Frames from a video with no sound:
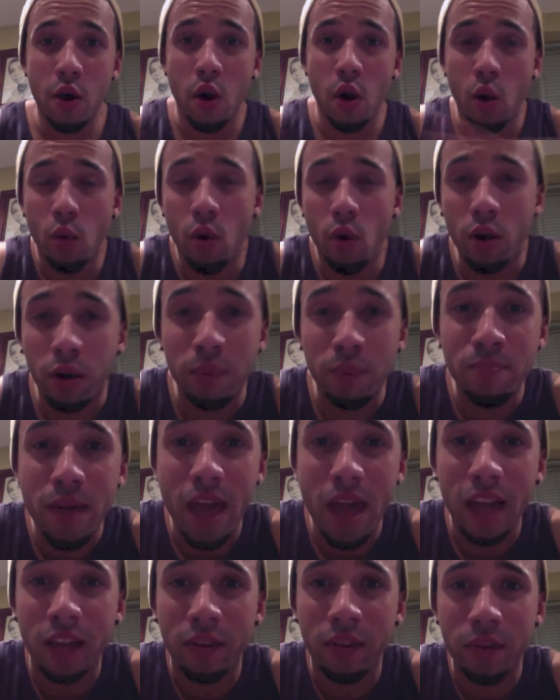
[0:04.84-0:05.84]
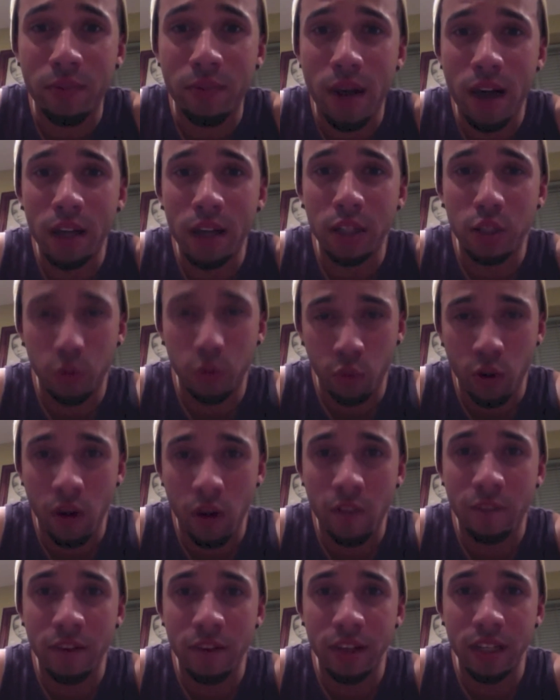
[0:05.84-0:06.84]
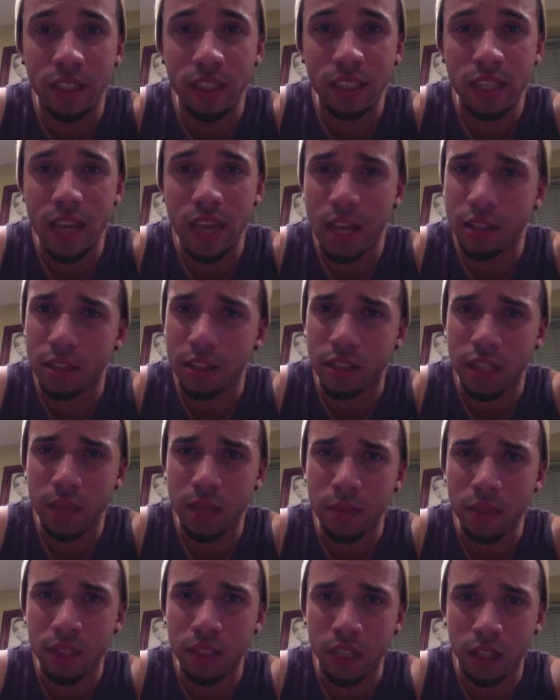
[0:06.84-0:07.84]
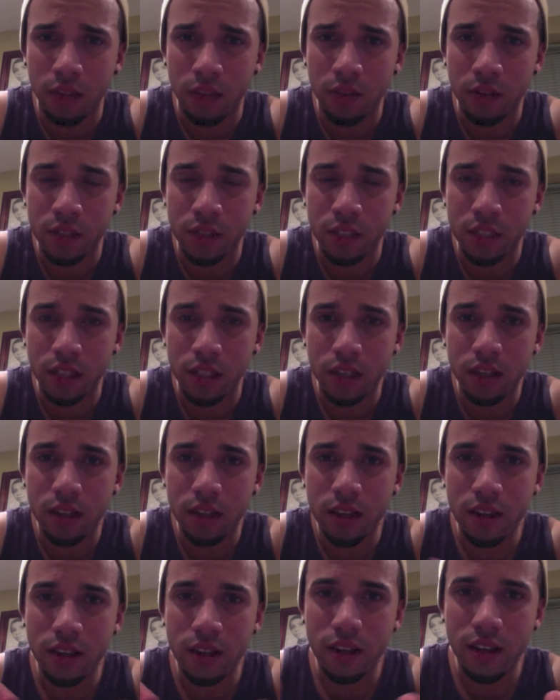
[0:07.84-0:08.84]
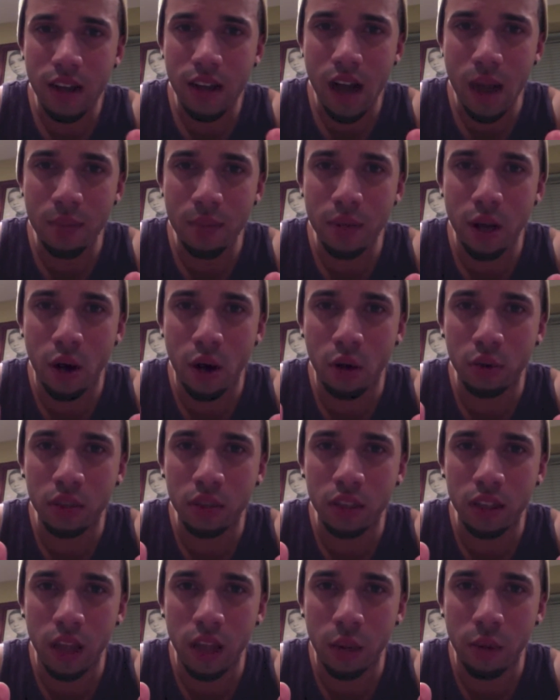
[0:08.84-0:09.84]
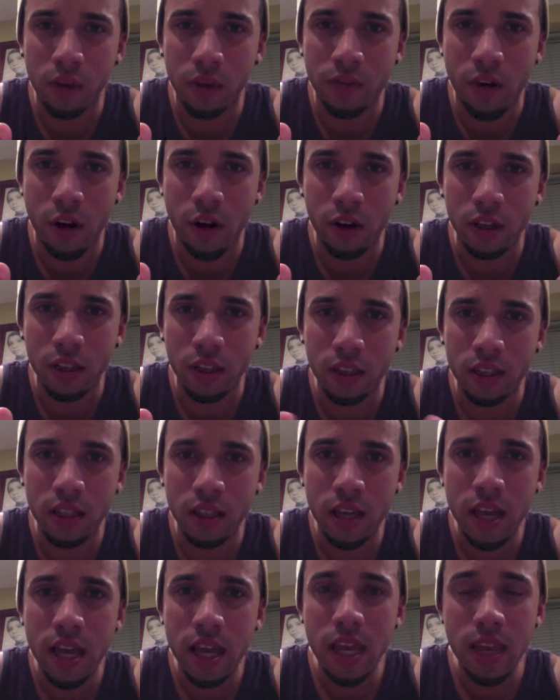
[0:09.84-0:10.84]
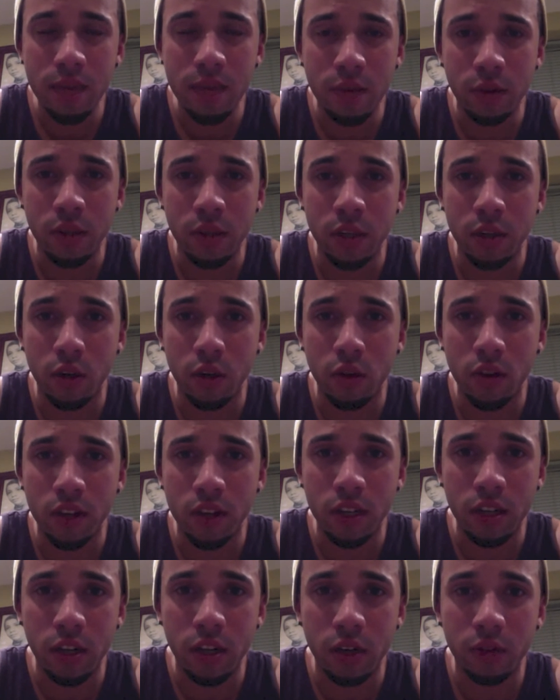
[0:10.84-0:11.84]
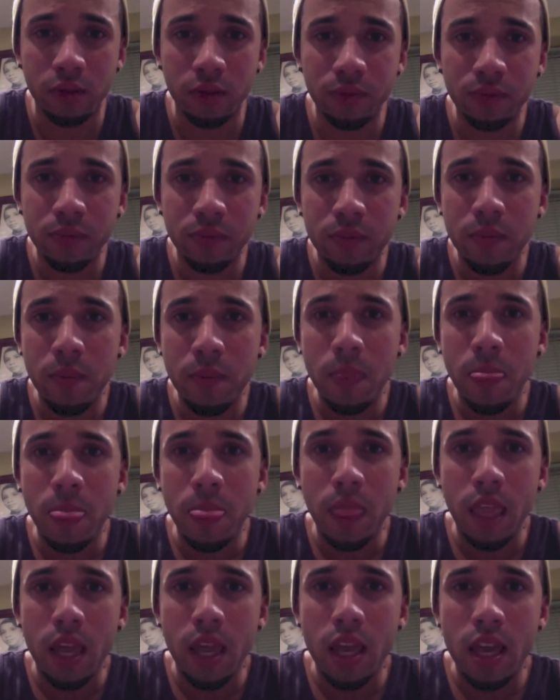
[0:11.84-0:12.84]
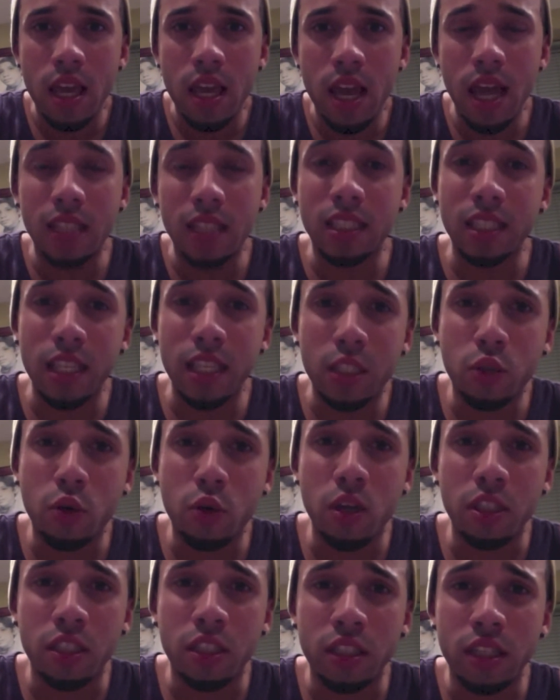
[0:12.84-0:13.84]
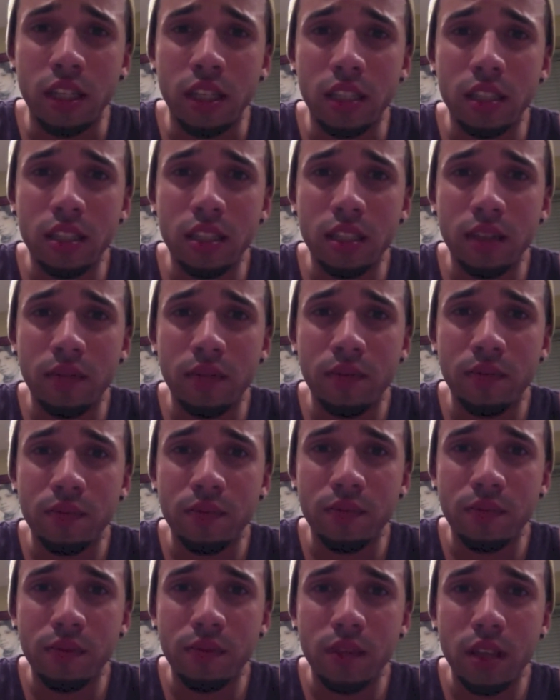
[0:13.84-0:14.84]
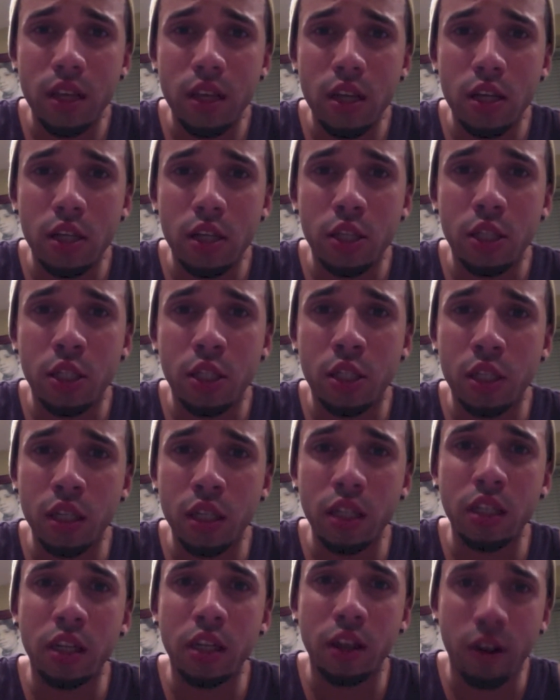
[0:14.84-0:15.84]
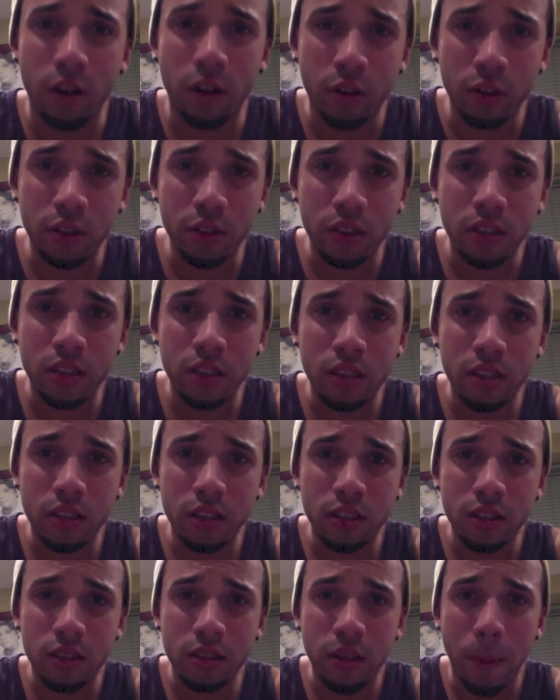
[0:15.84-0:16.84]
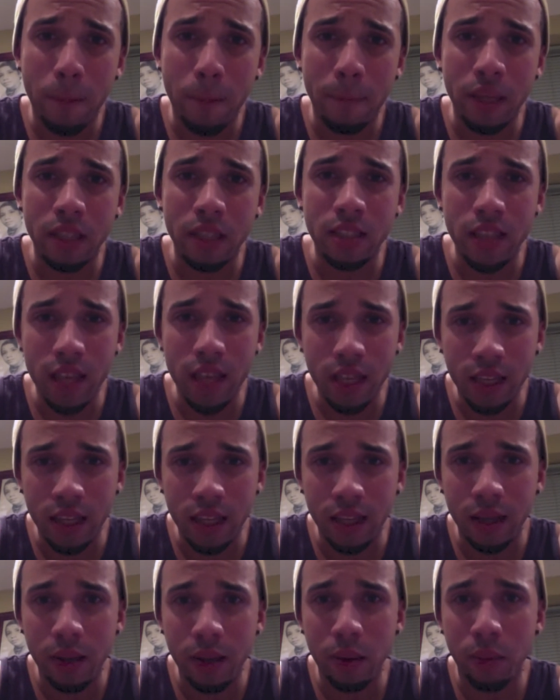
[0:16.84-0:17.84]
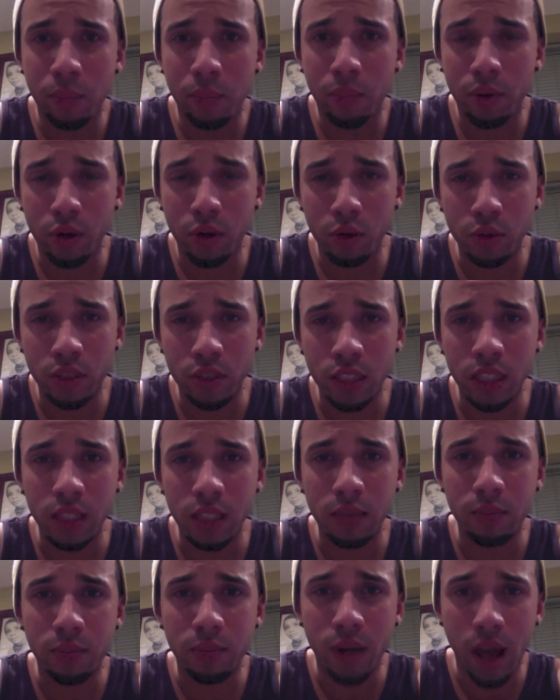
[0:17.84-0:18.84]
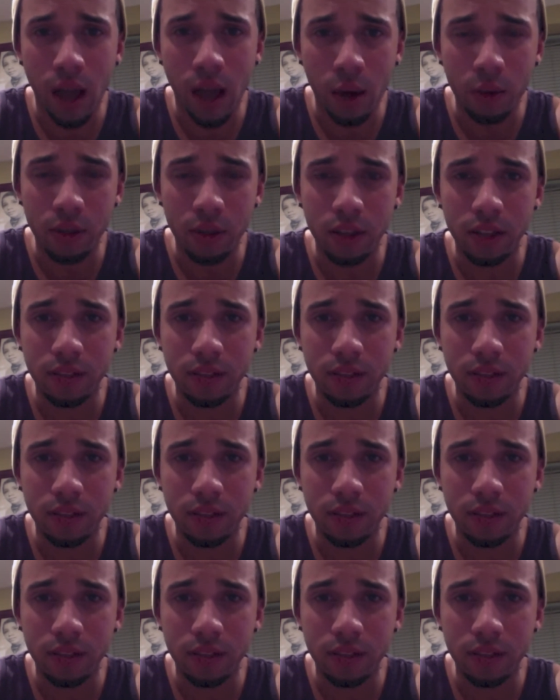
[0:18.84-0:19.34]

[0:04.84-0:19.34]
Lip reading: Welcome back, everybody, to World Fitness Entertainment Television. I'm your host, Ludwig Vargas, if you didn't already know. And today's question is, should girls be taking protein powder?